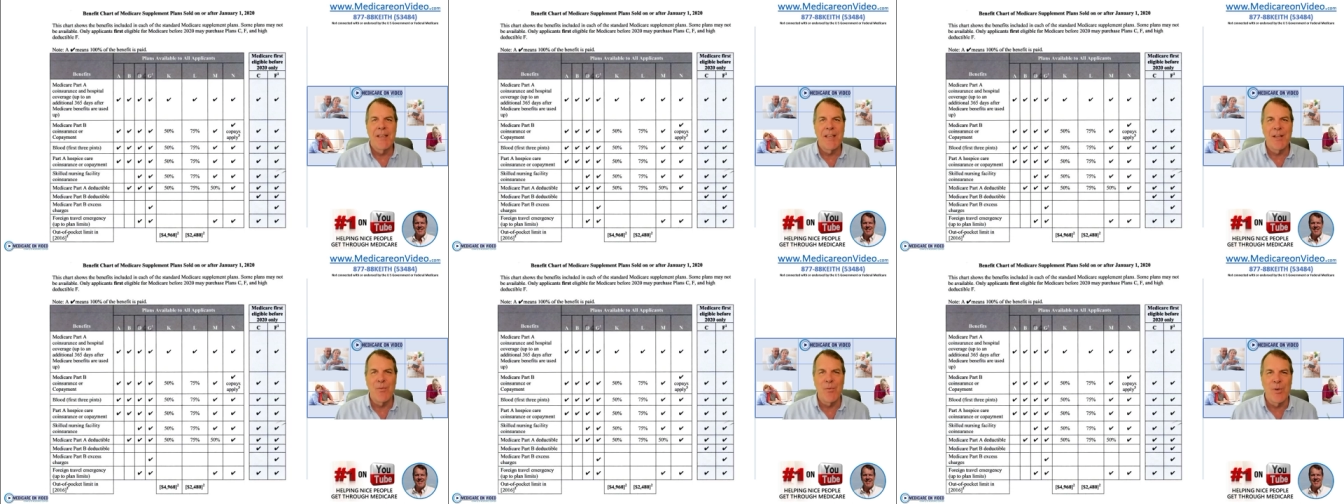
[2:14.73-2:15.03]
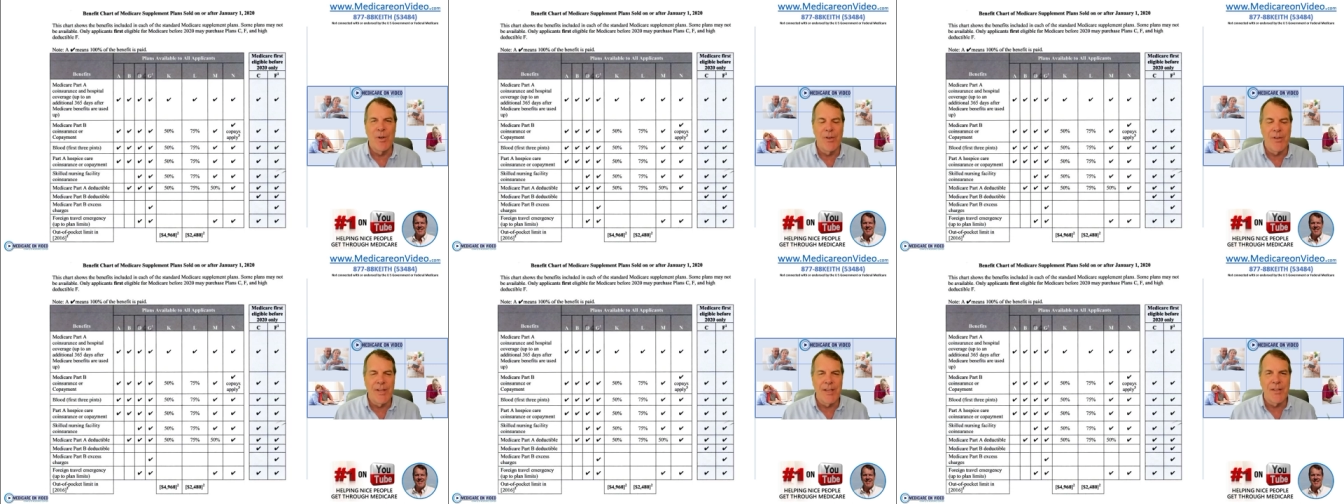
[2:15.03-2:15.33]
it
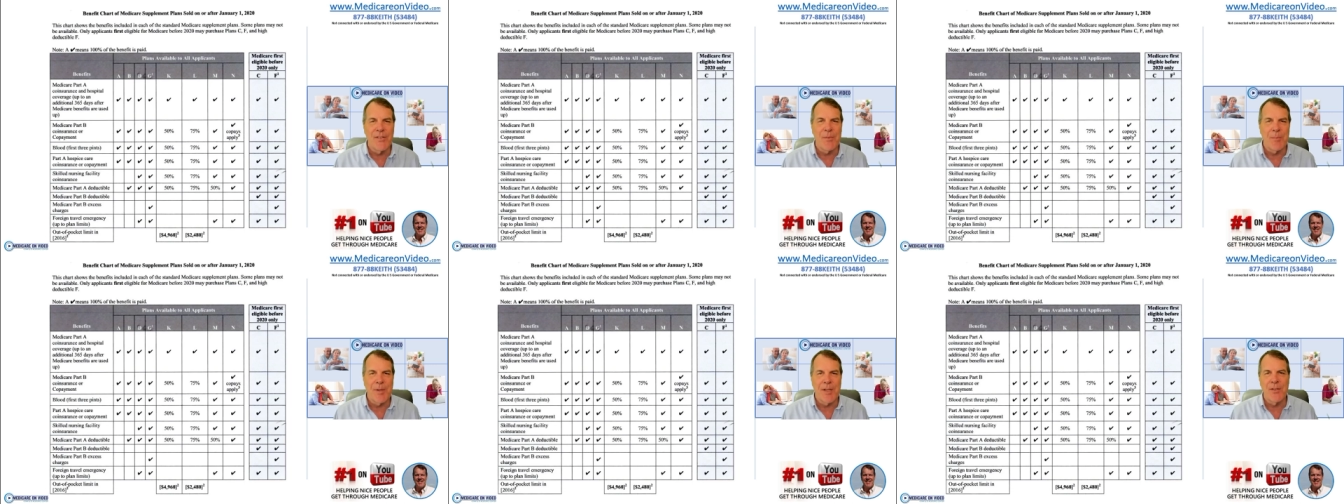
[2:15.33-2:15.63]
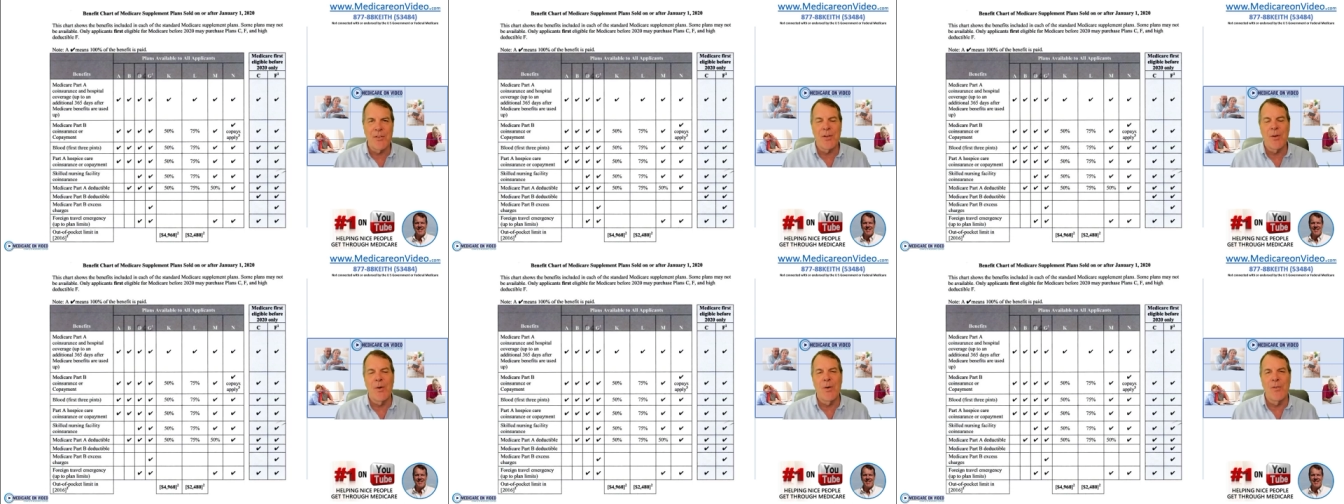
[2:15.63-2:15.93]
really isn't
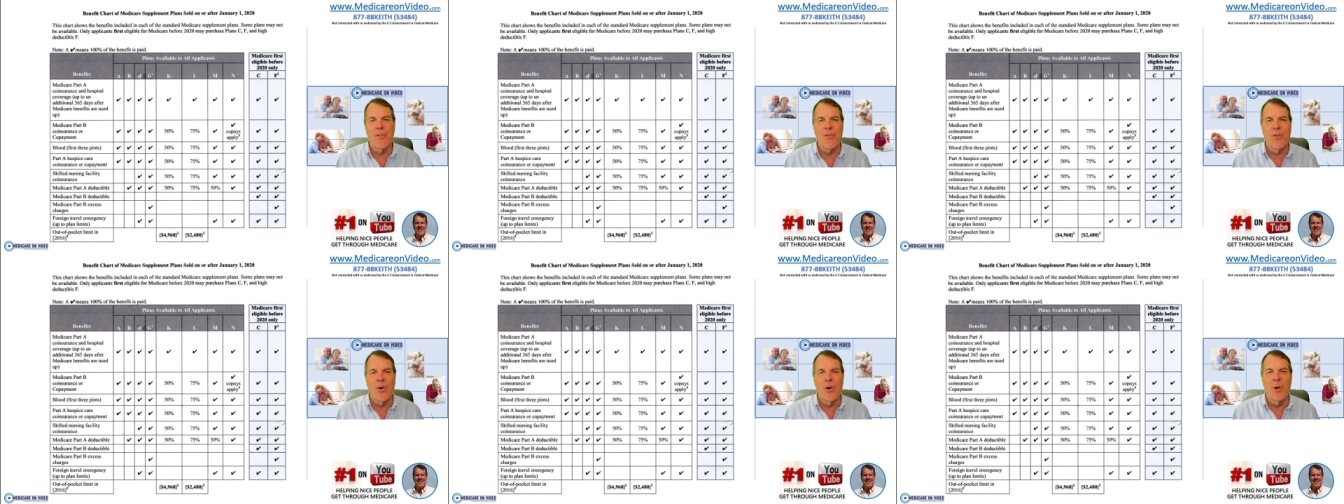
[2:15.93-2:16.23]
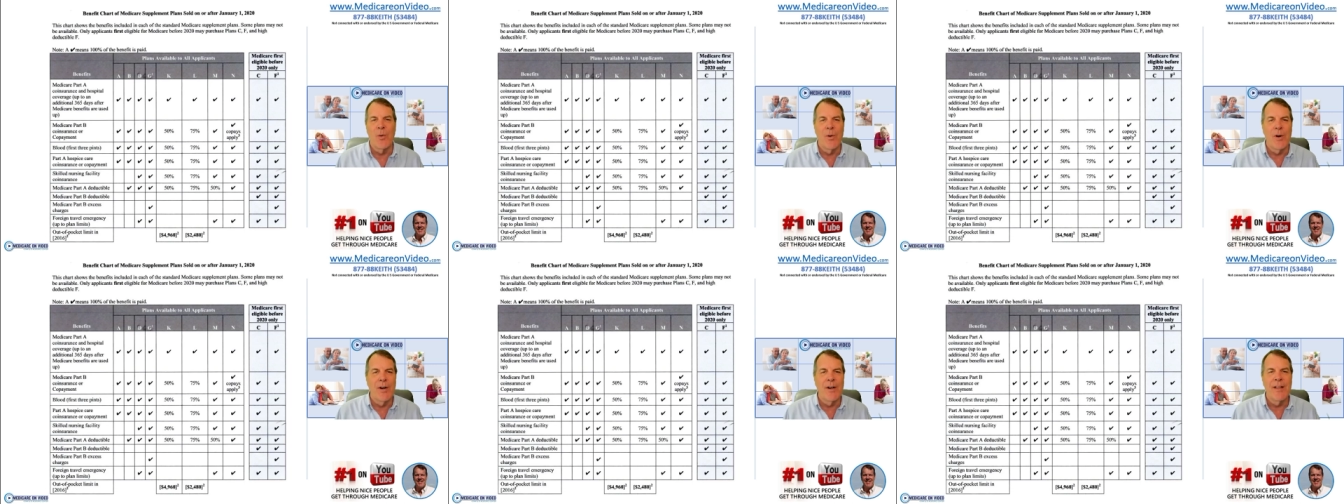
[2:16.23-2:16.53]
because going
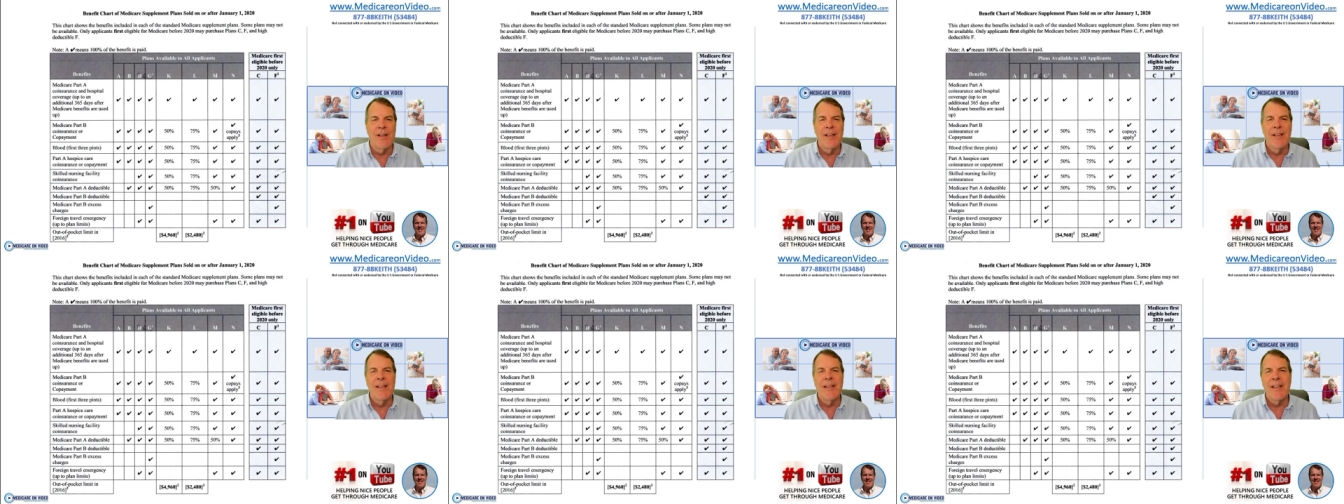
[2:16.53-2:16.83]
forward,